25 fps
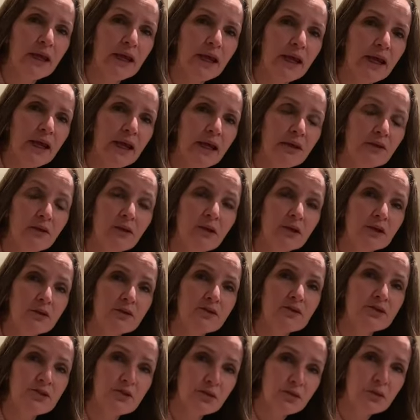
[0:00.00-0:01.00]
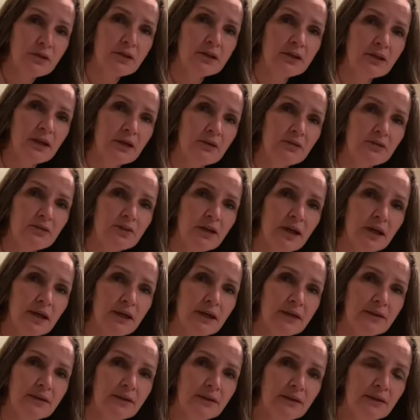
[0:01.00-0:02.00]
I certainly don't sell
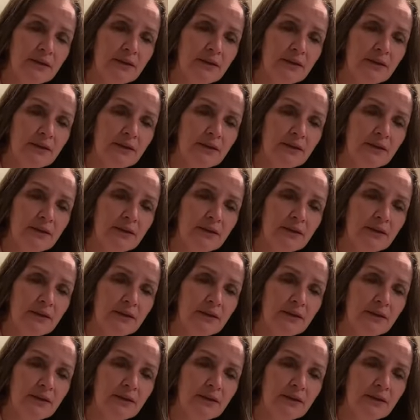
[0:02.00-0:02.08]
it.